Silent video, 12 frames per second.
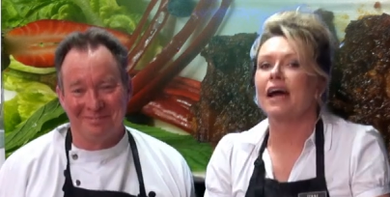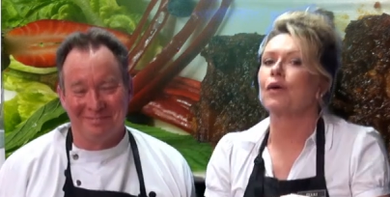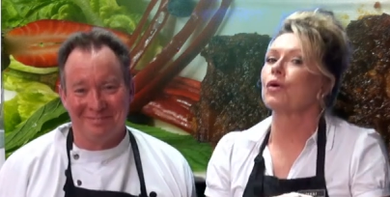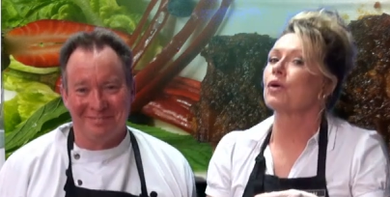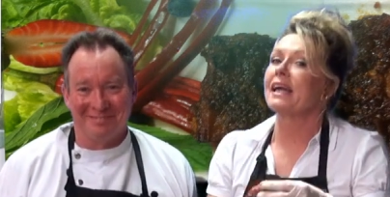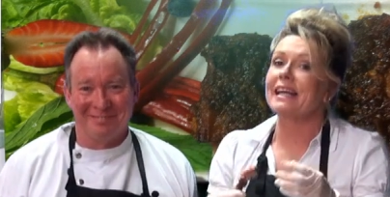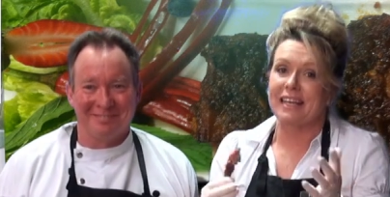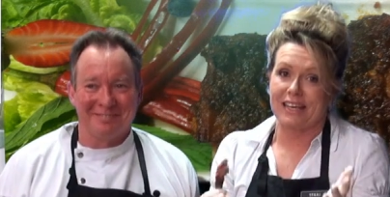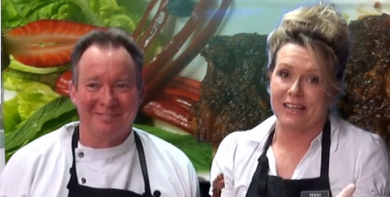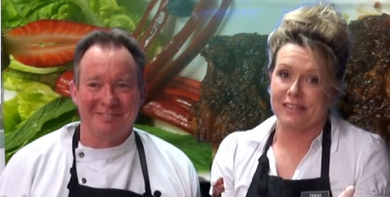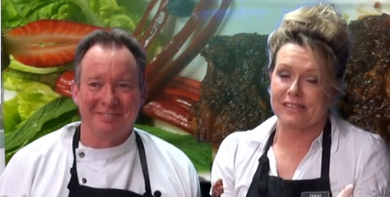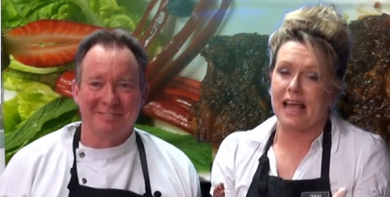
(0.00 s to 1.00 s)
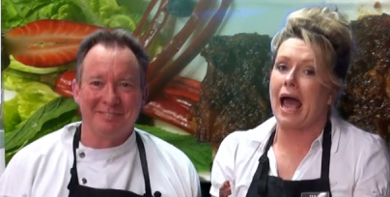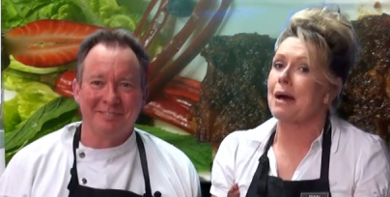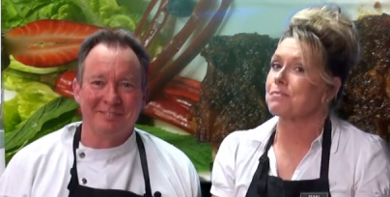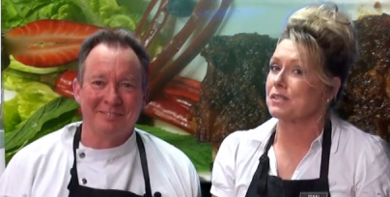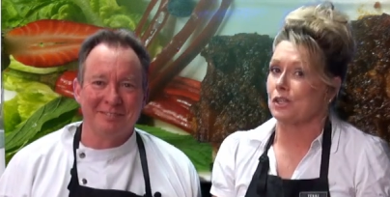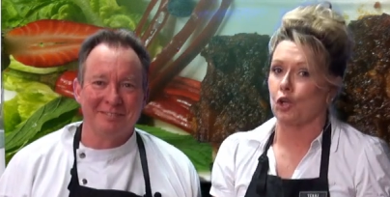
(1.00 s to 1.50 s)
Speaker 1: Daryl, it is
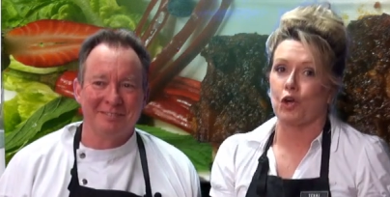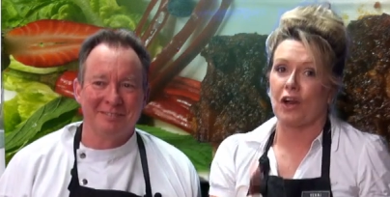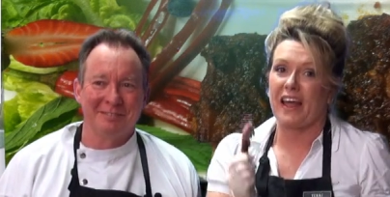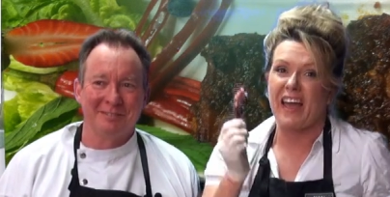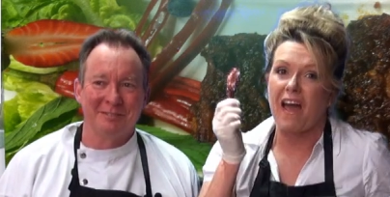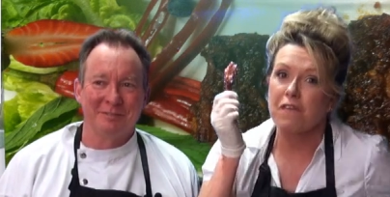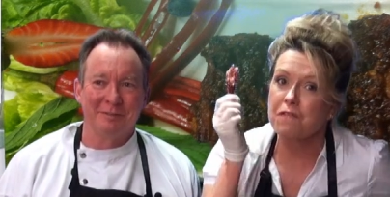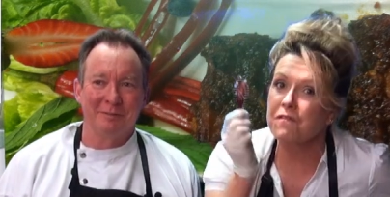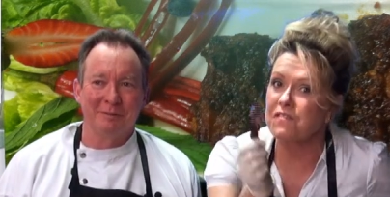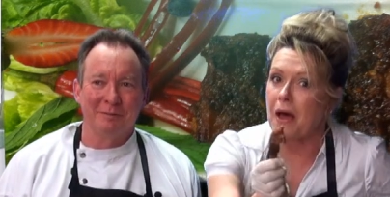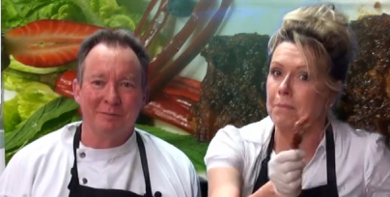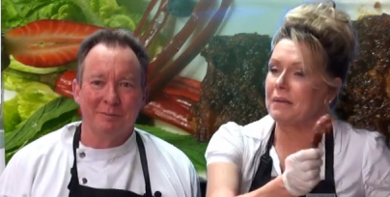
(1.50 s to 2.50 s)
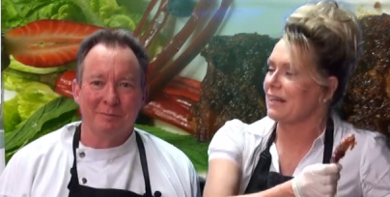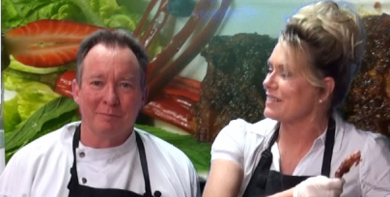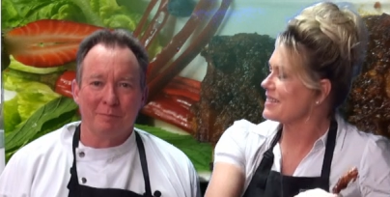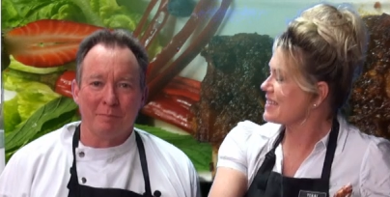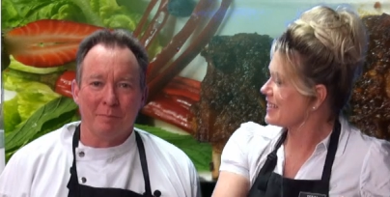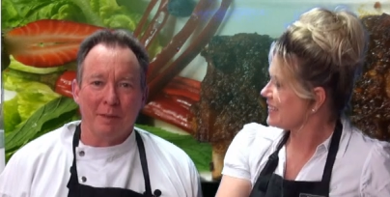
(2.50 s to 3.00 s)
absolutely
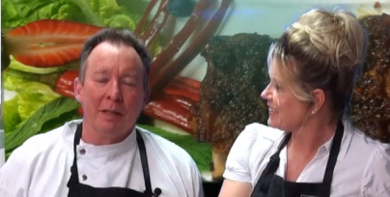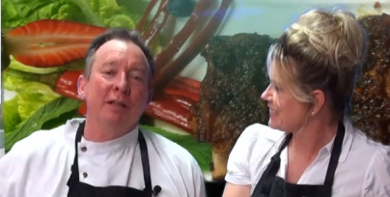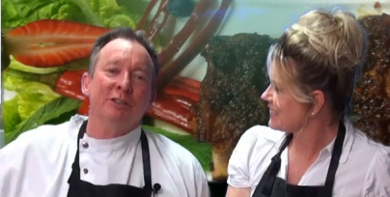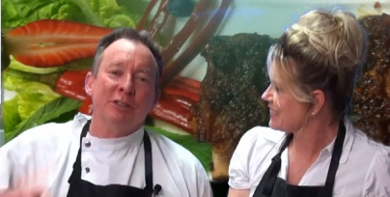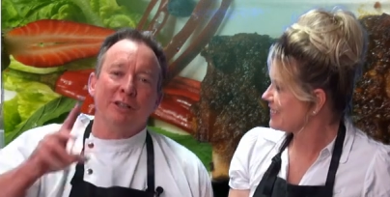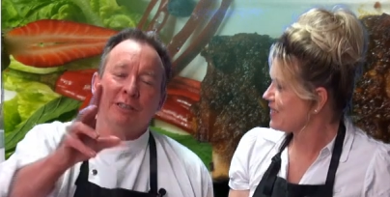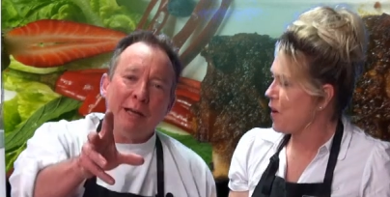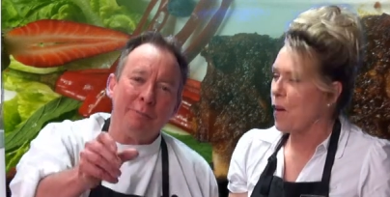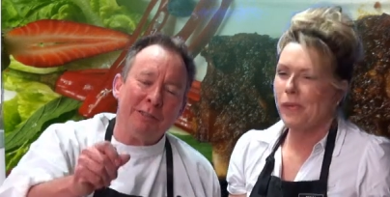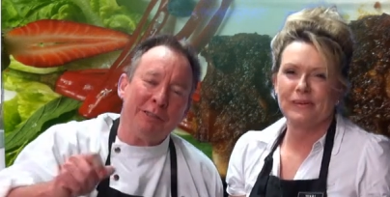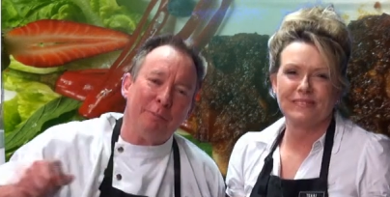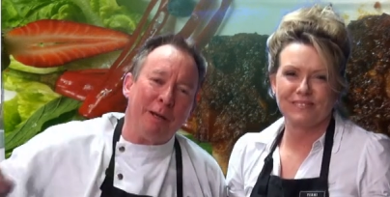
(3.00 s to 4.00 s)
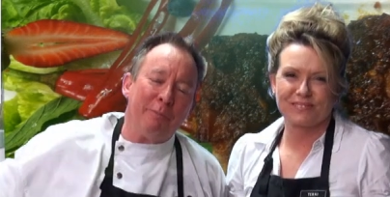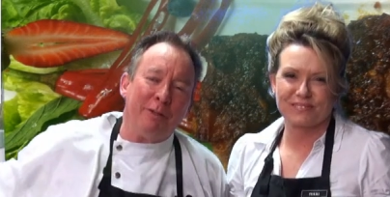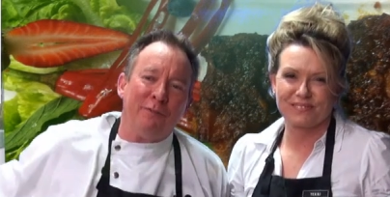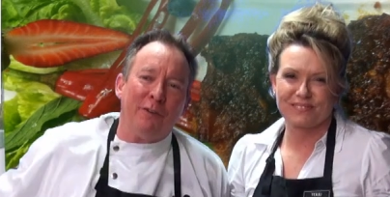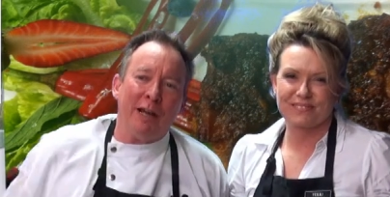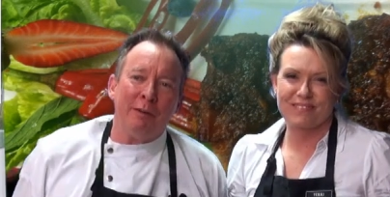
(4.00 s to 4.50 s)
fabulous.
Speaker 2: So come into
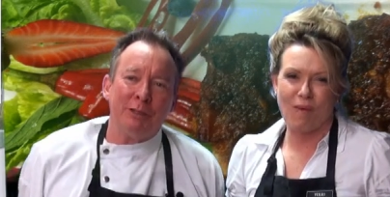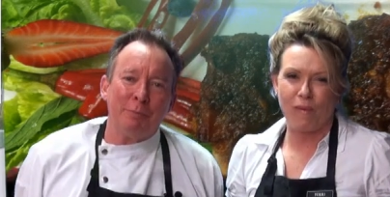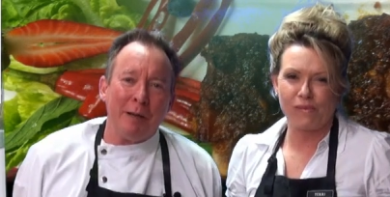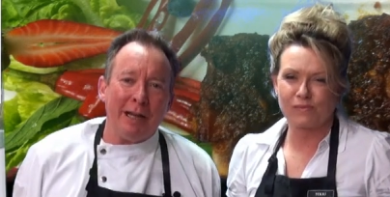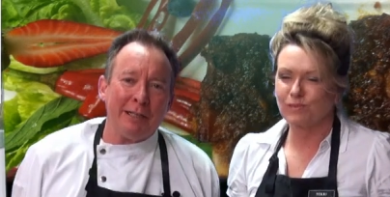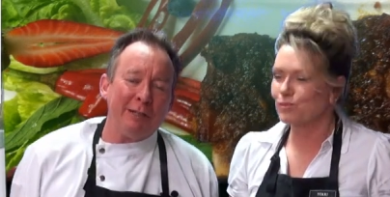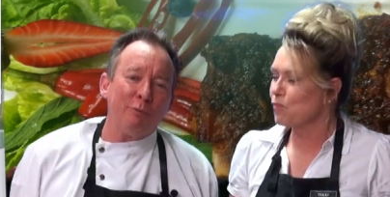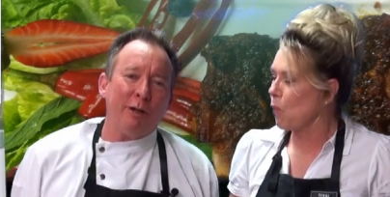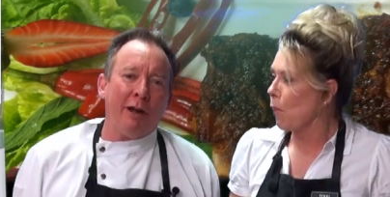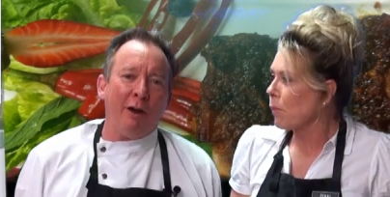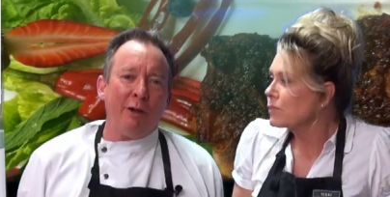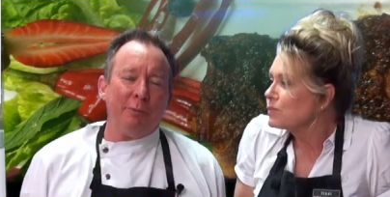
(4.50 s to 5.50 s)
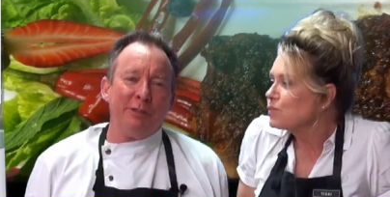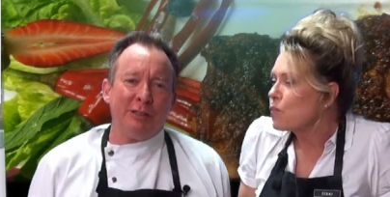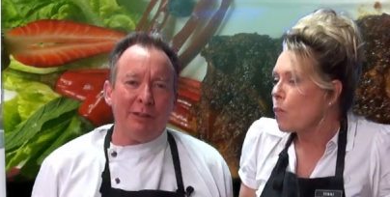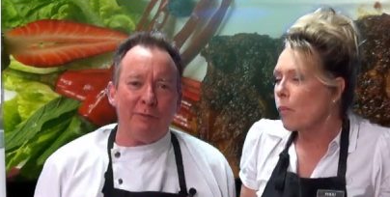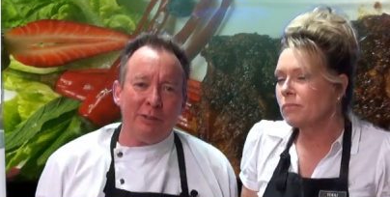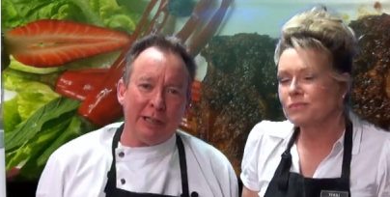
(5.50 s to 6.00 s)
Bunbury Farmers Market. We're open
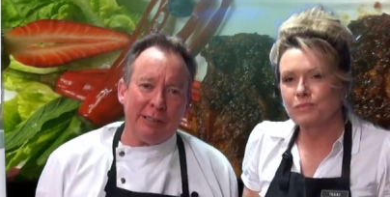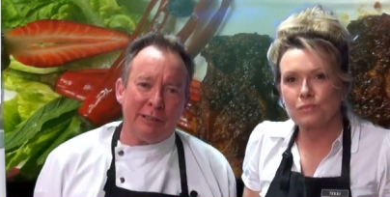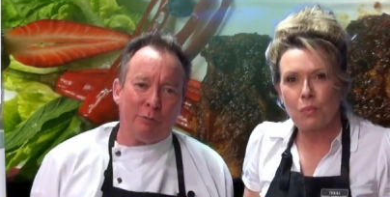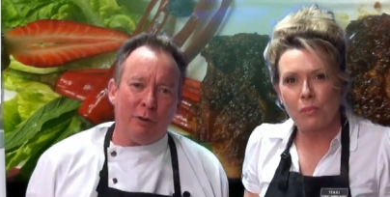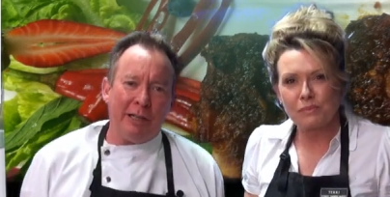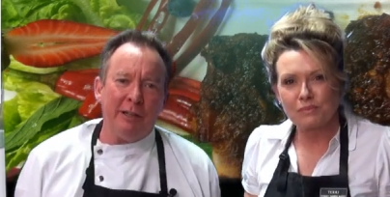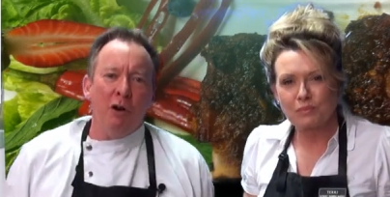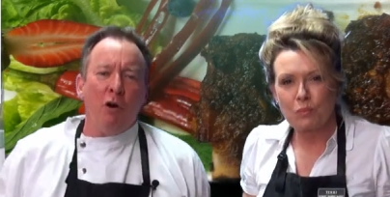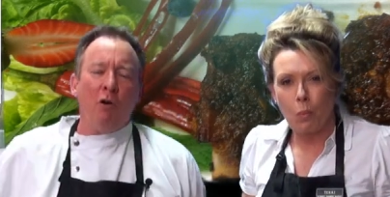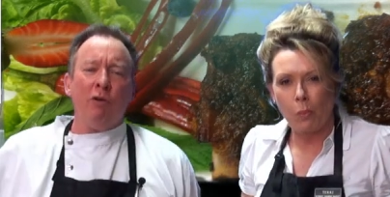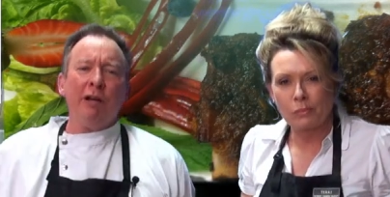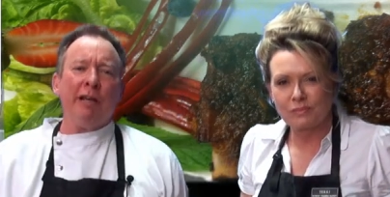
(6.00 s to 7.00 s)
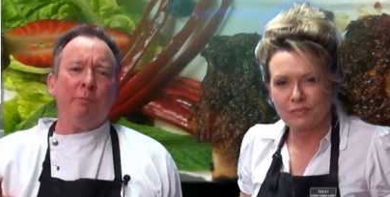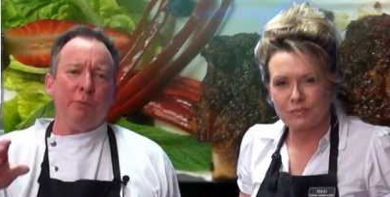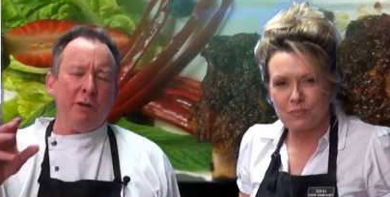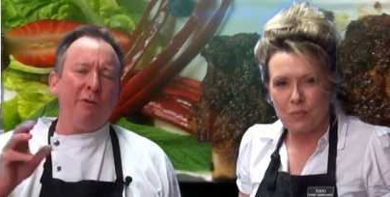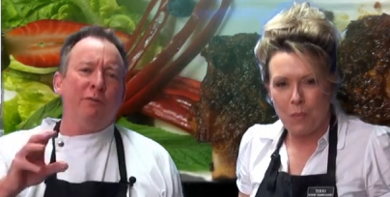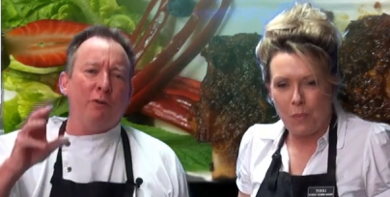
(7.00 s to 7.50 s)
seven days a week. All our
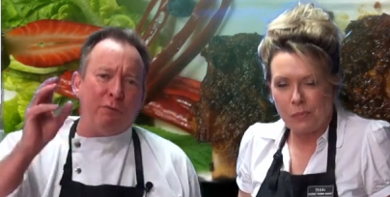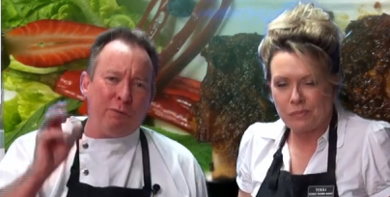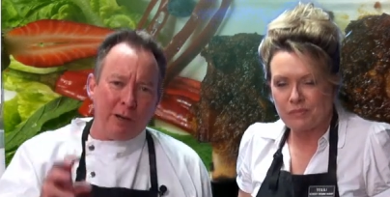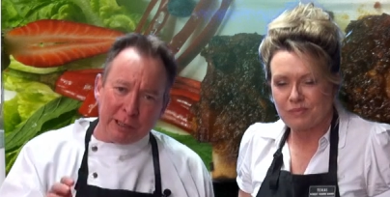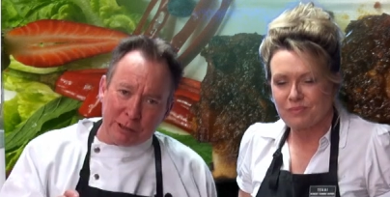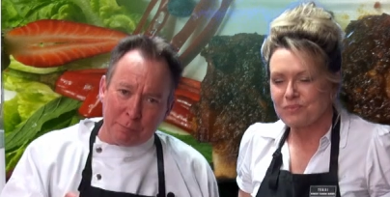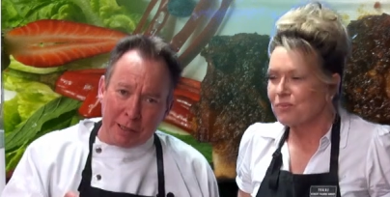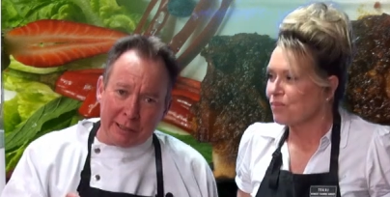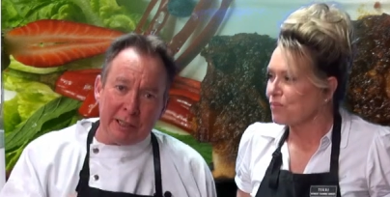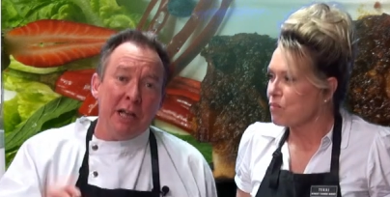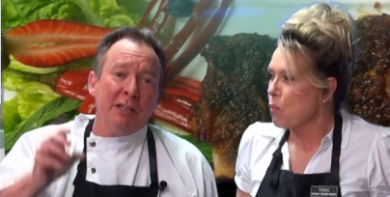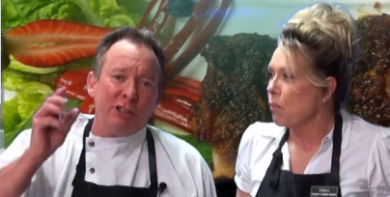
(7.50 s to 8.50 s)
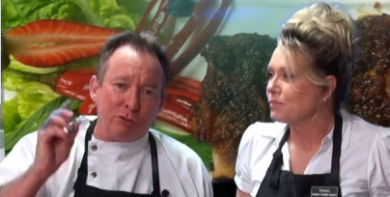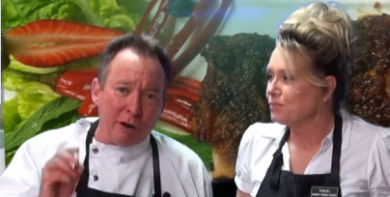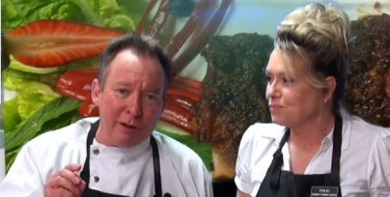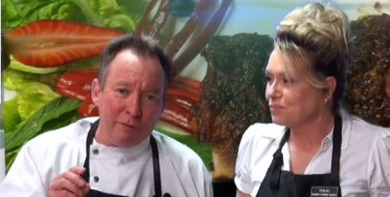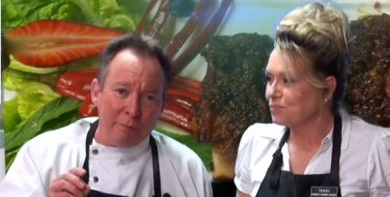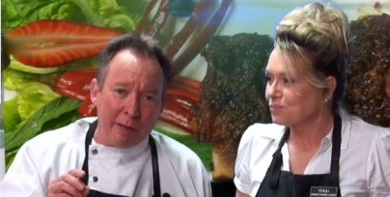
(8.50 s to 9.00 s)
beautiful fresh meat
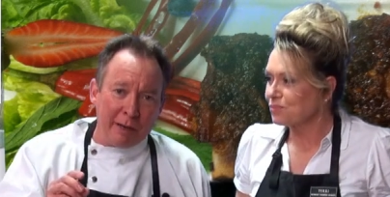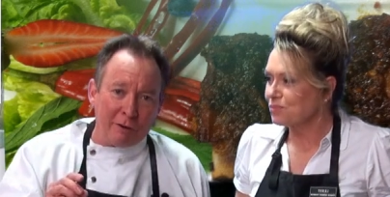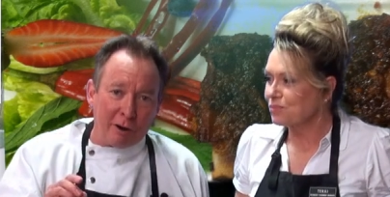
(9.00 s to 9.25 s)
straight from our